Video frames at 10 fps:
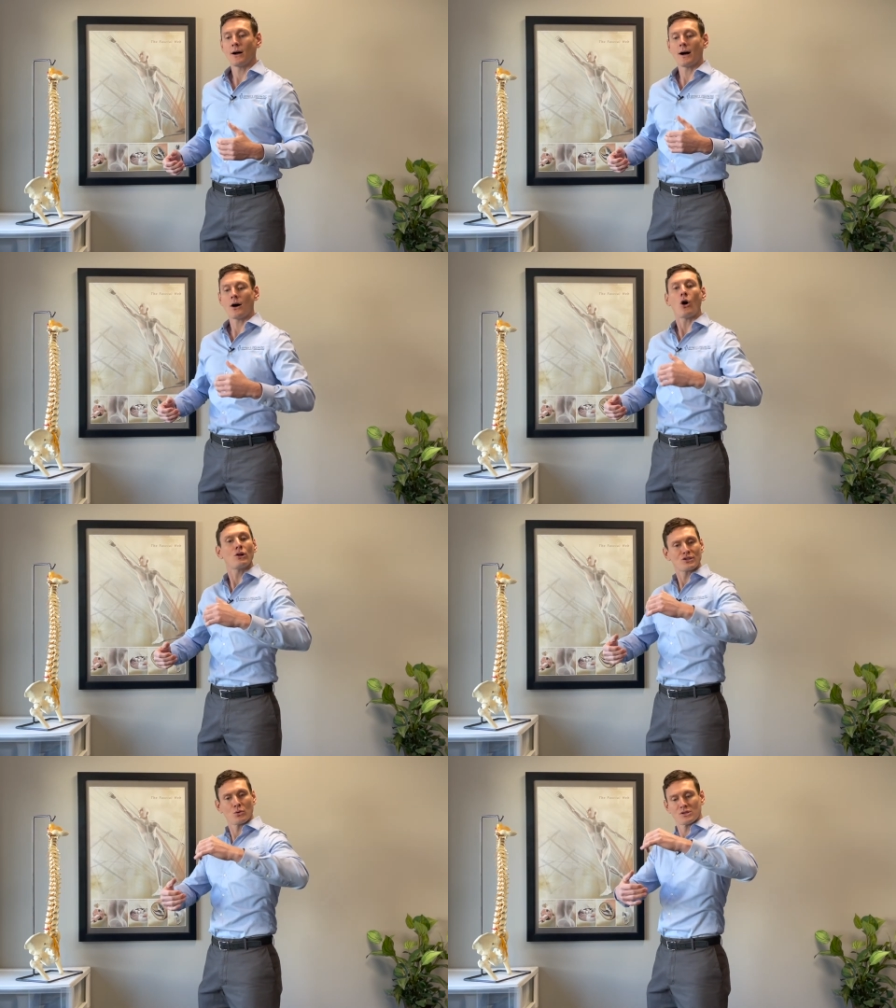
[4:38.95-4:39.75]
uh,
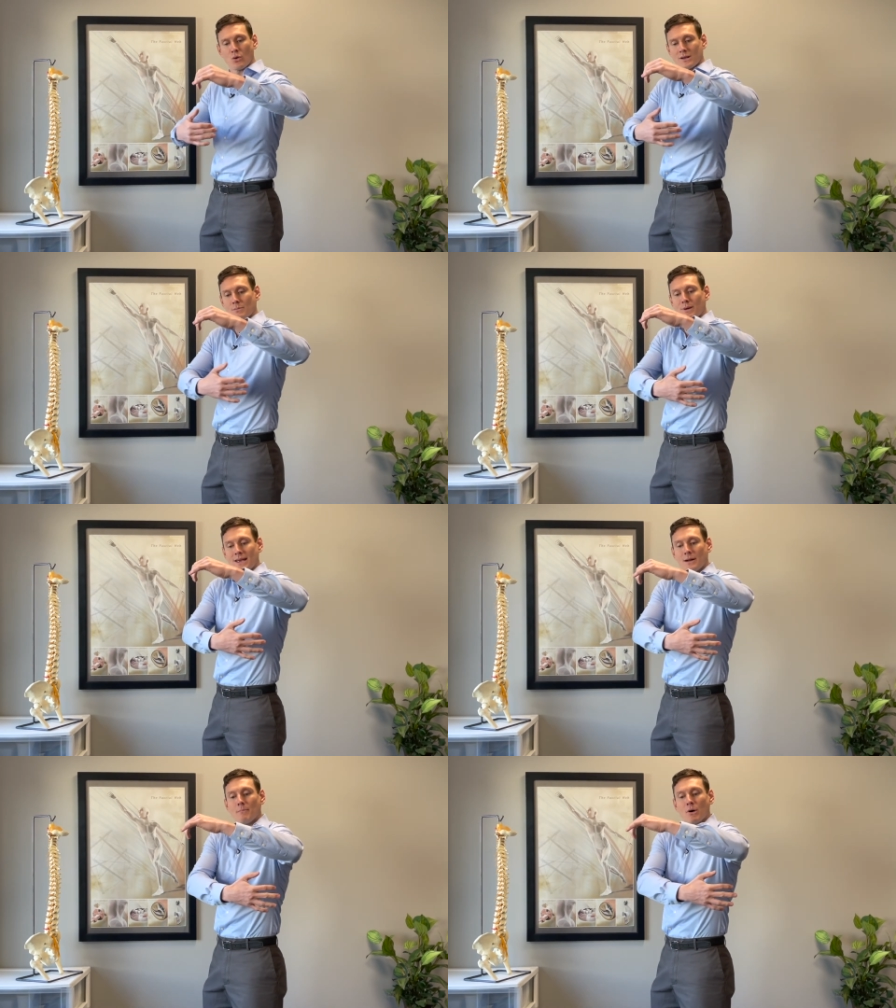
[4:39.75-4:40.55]
also is going to be
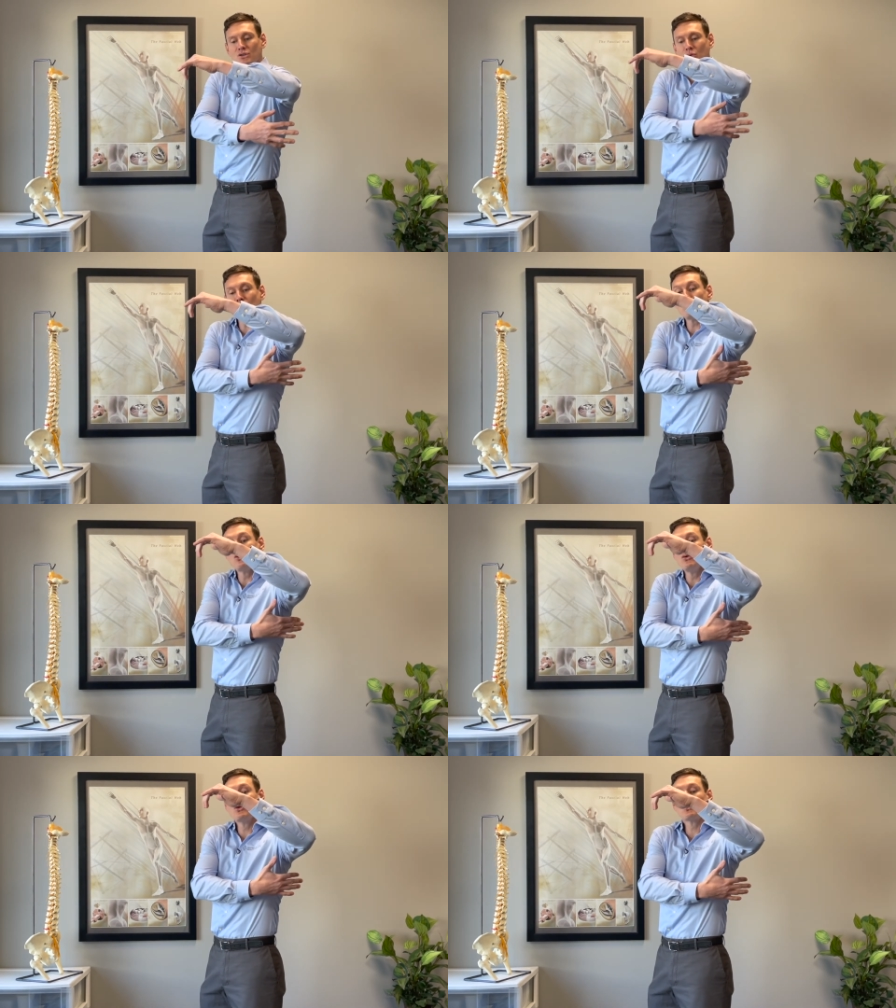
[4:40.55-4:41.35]
in a muscle
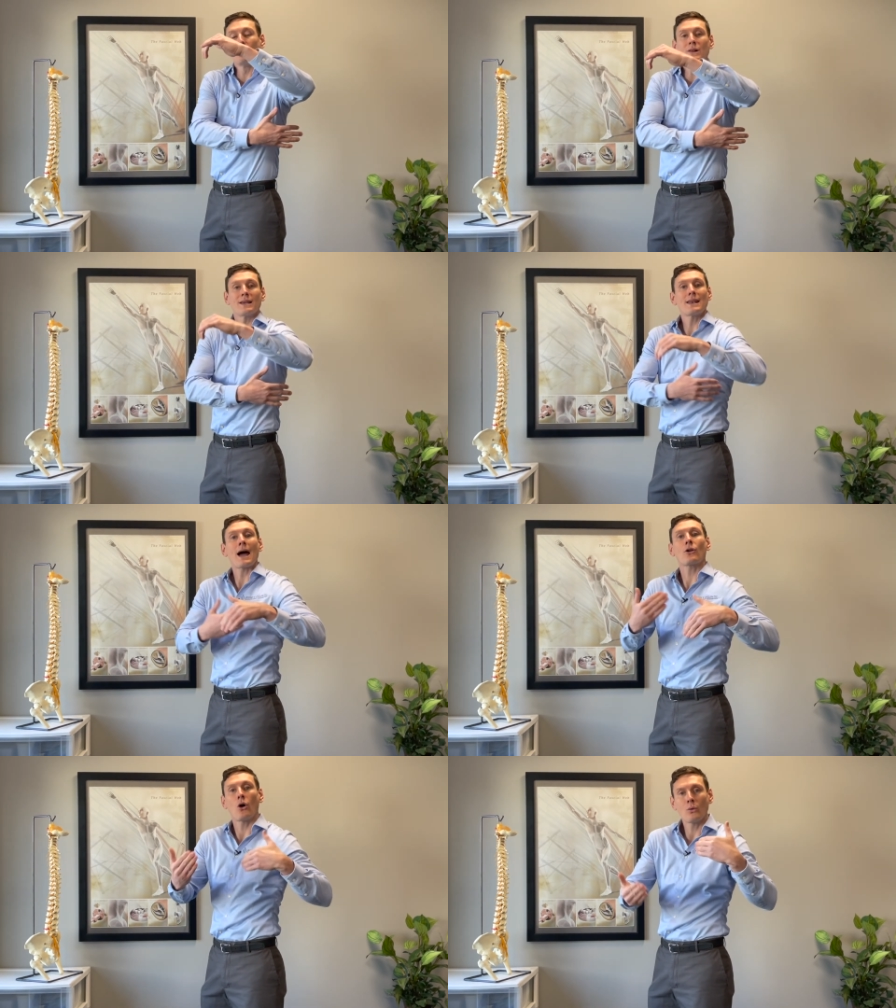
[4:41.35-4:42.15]
usually,
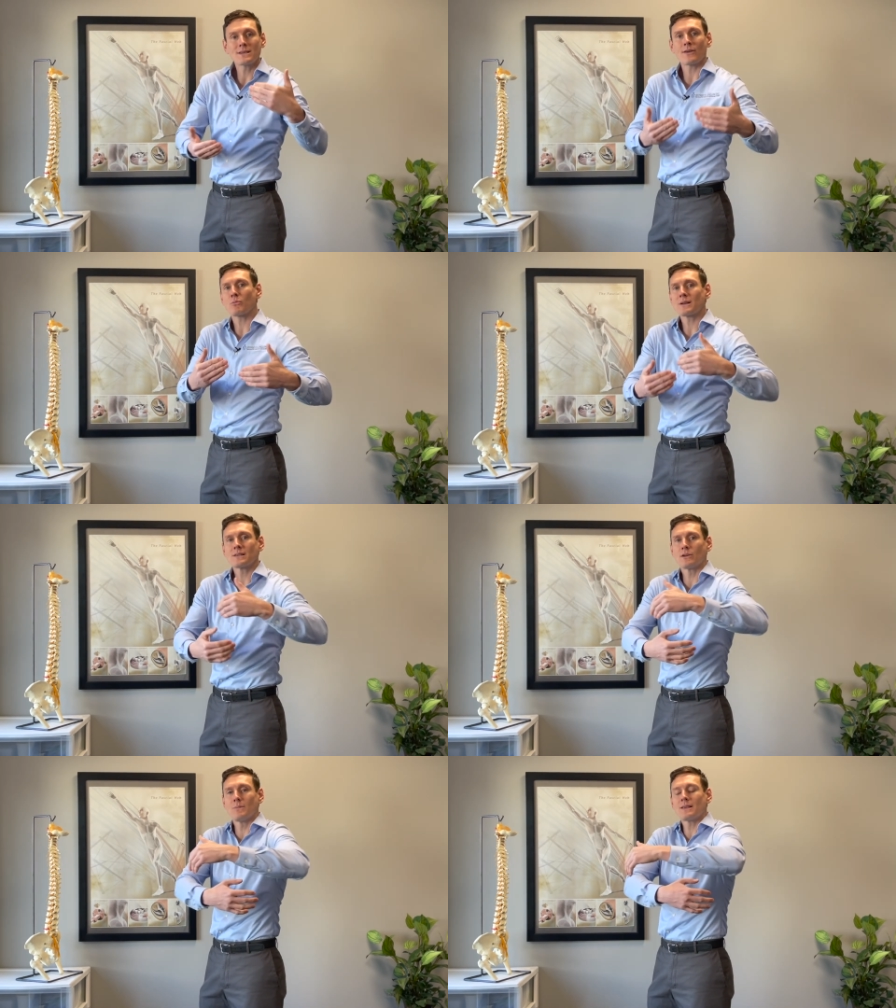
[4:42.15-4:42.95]
not always, everybody's a
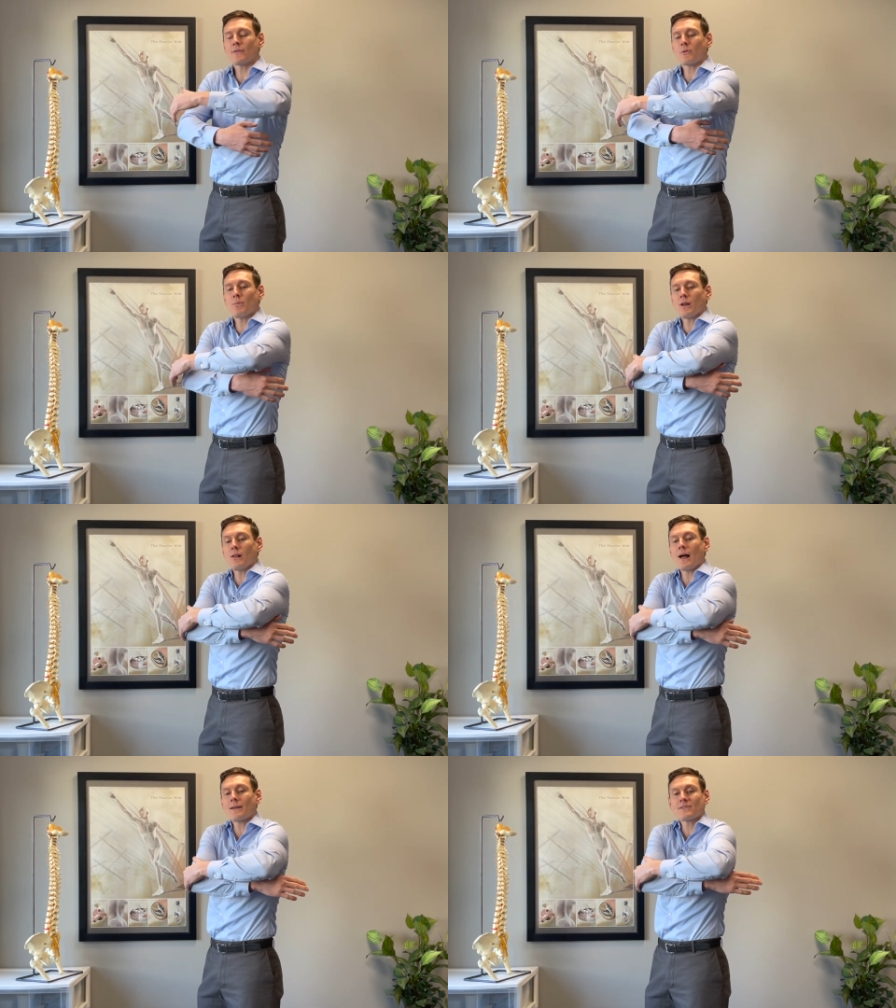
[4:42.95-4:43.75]
little bit different, but a
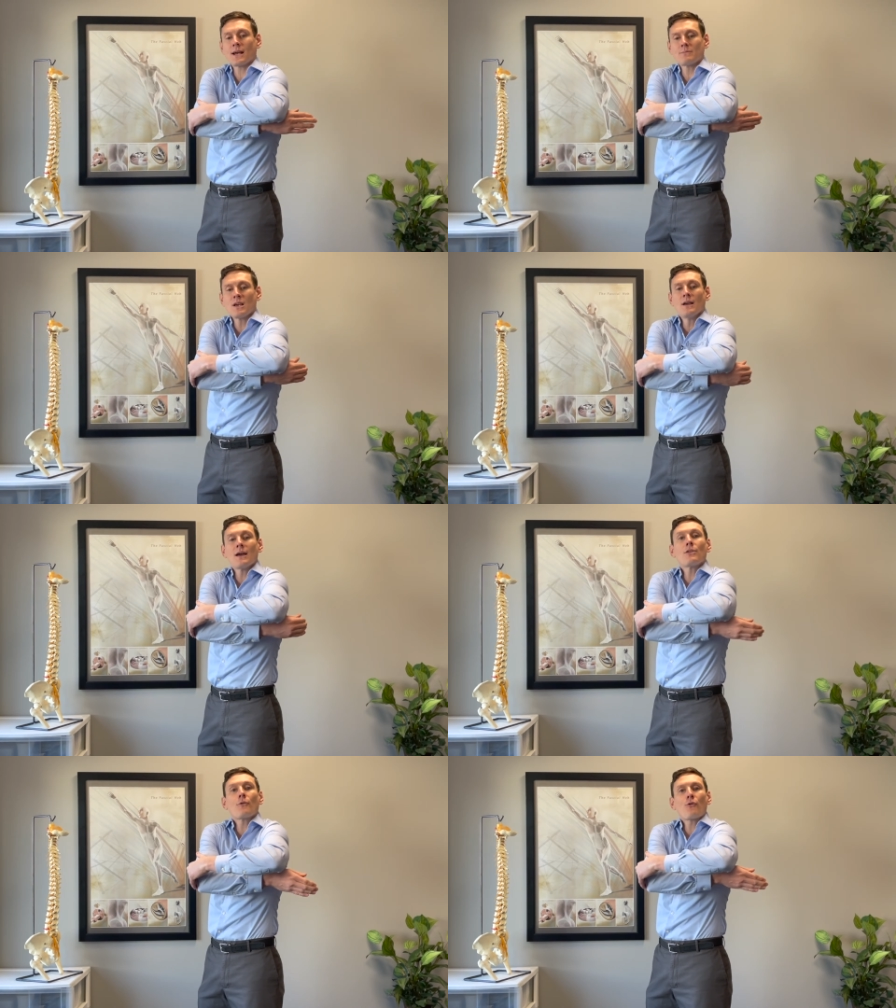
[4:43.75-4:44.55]
lot of times
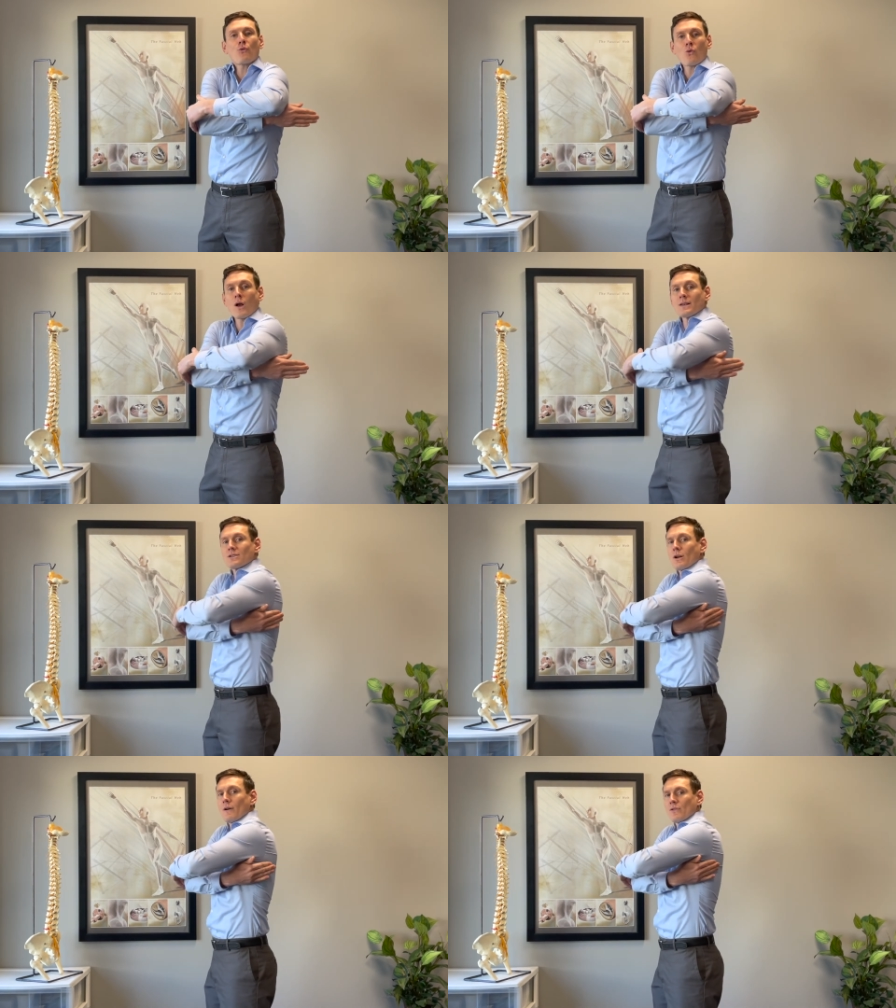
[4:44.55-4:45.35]
in the
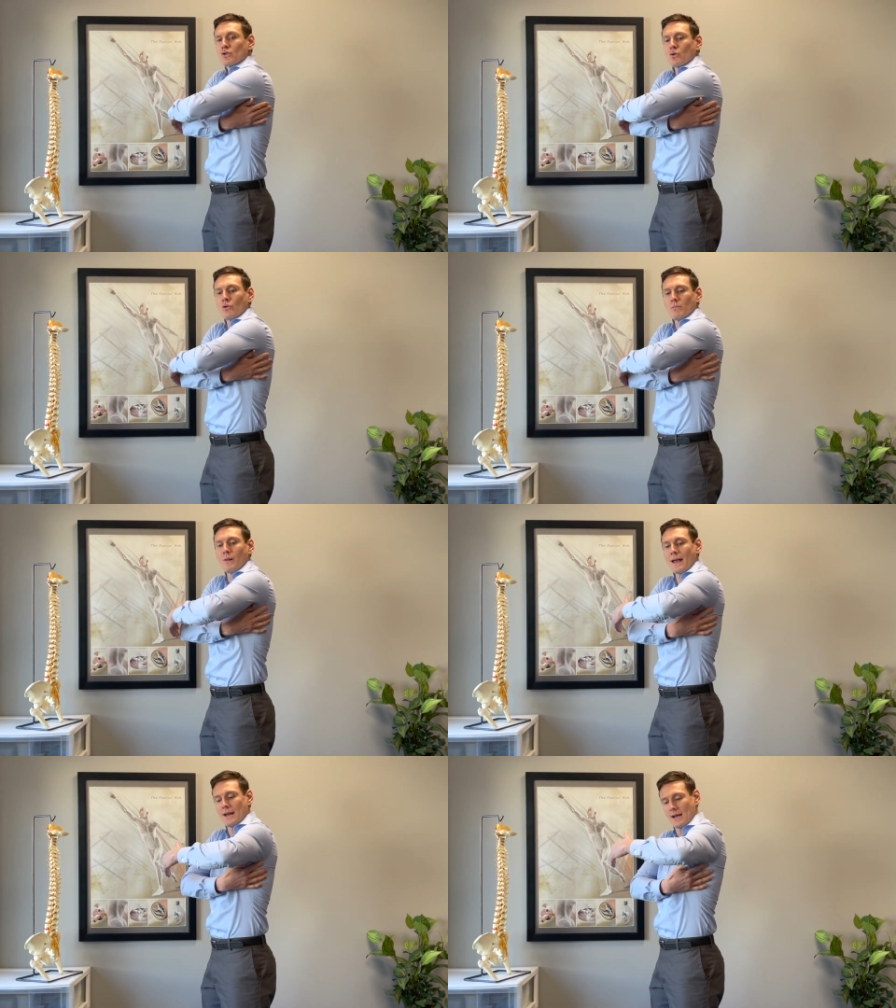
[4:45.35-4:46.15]
front of the shoulder
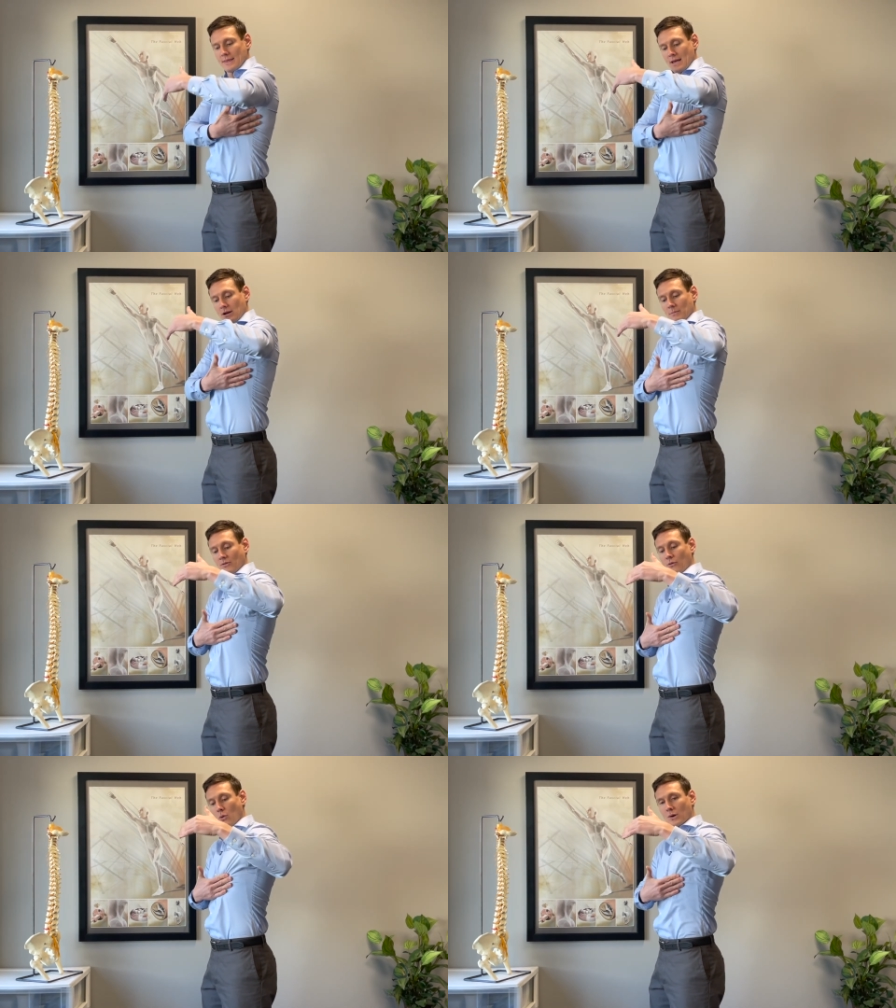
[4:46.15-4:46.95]
blade that comes
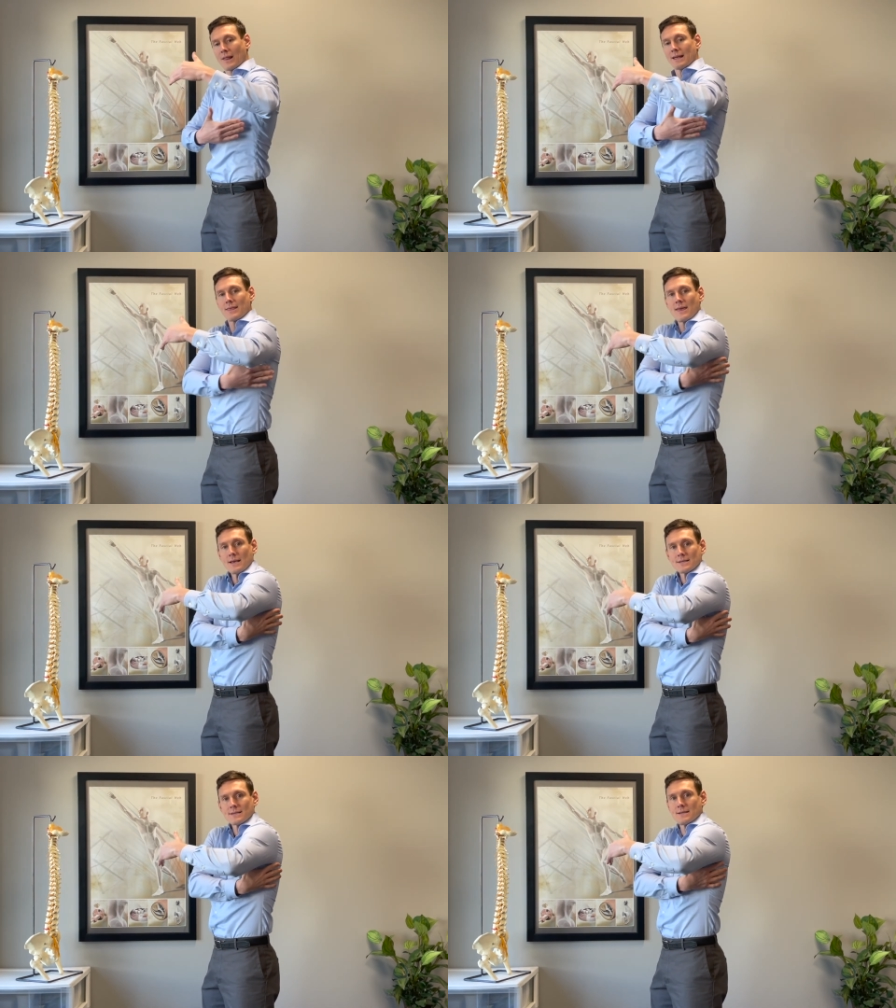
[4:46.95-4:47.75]
forward like
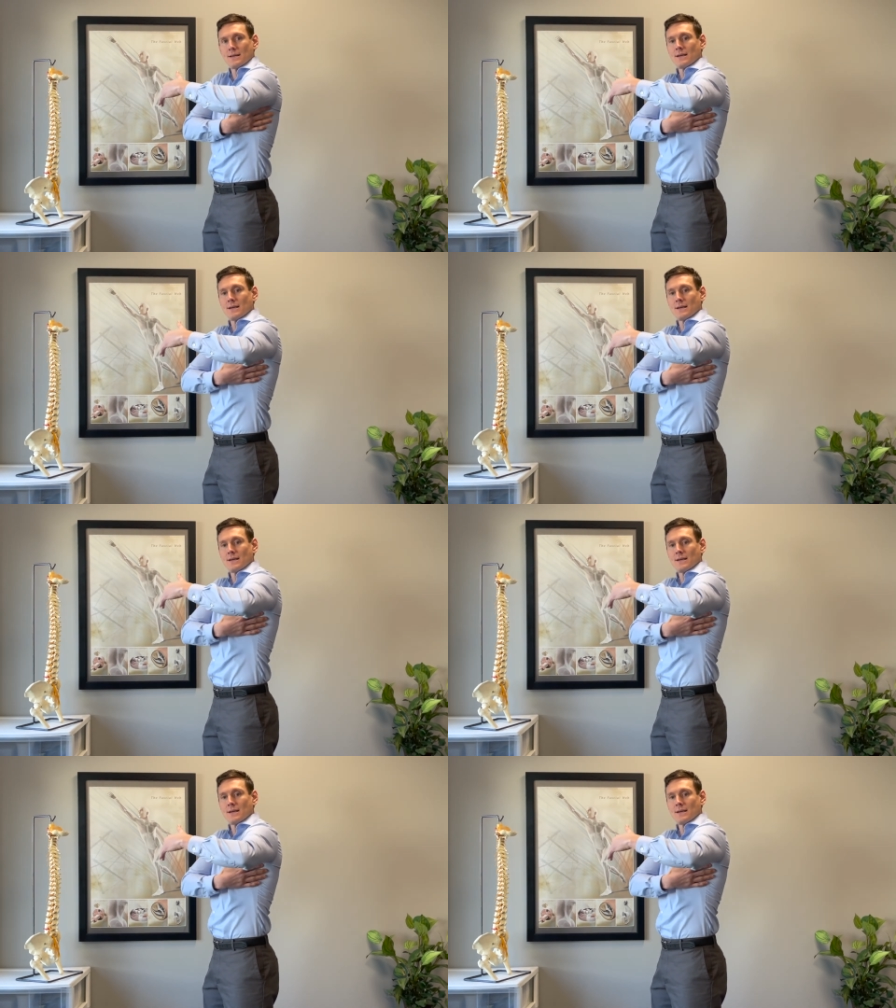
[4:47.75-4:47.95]
this.